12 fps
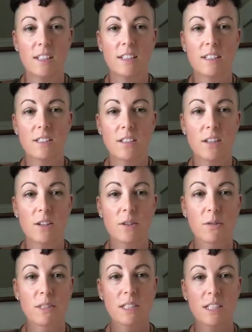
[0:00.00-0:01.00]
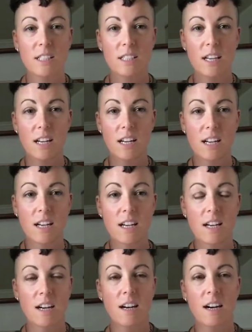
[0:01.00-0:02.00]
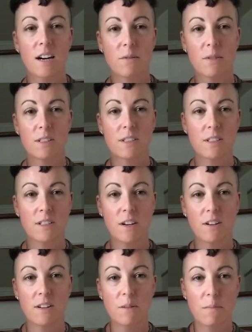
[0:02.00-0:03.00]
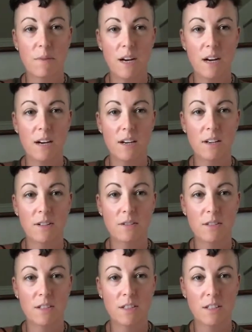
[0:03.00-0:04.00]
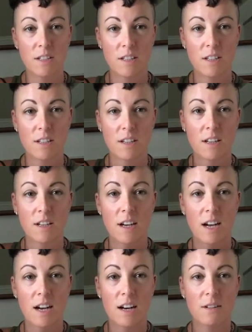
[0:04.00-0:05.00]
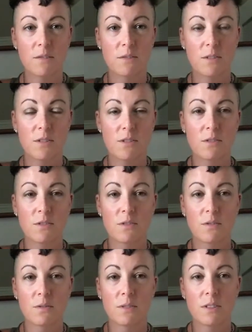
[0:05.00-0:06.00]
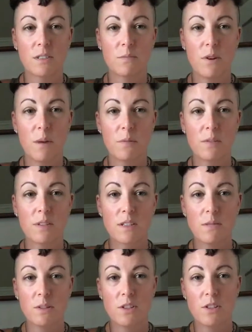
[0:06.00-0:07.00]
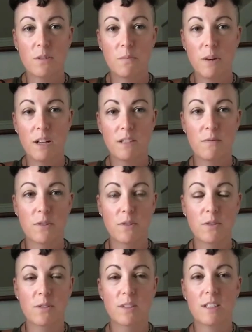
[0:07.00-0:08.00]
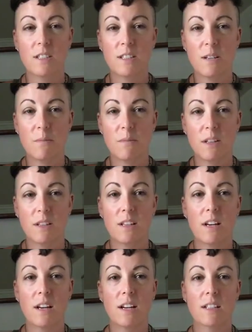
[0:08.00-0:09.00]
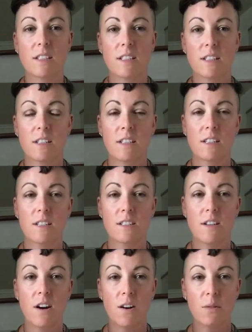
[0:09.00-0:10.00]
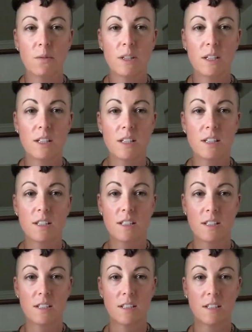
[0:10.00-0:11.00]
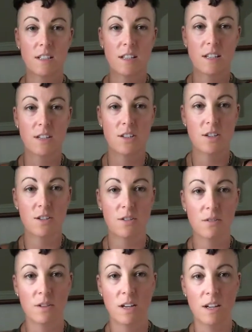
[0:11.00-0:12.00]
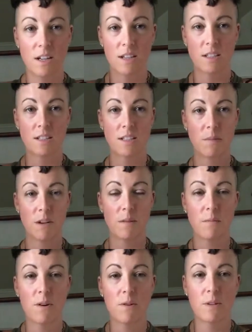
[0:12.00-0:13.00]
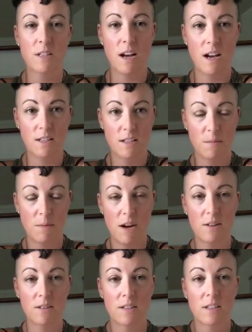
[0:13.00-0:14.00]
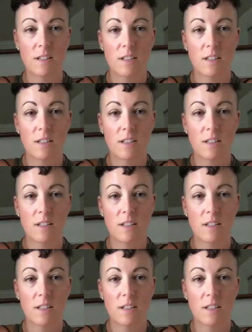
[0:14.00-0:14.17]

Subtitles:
So today I want to talk about how to properly switch your pet's food. This is something that is always an issue and something I'm always asked about,